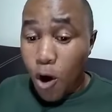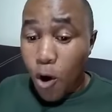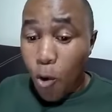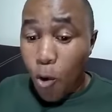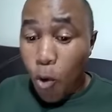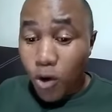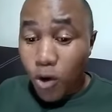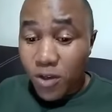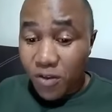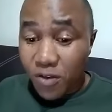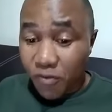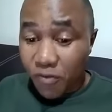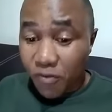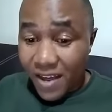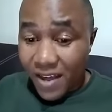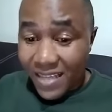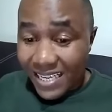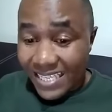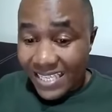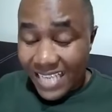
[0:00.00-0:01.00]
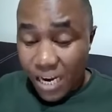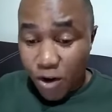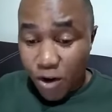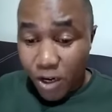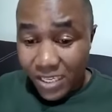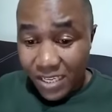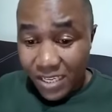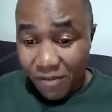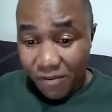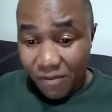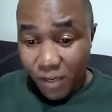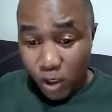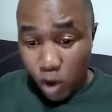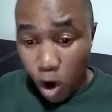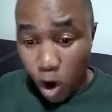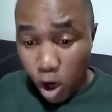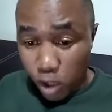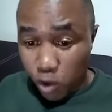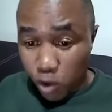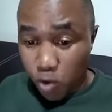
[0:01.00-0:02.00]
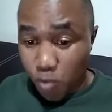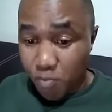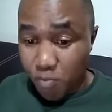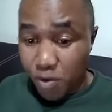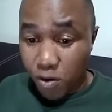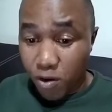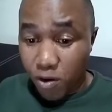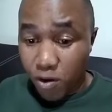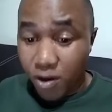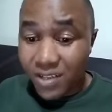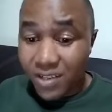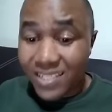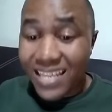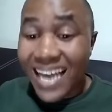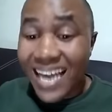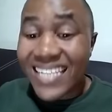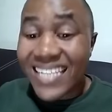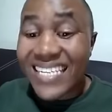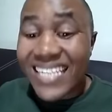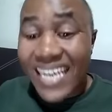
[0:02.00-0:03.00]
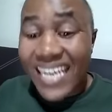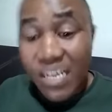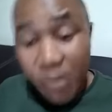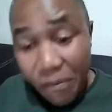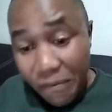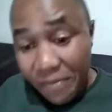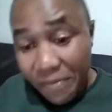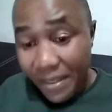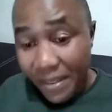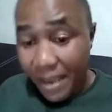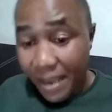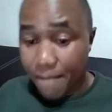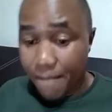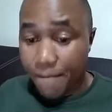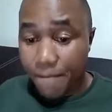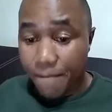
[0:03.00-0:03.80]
whose fathers cannot even talk to because they are scared of them.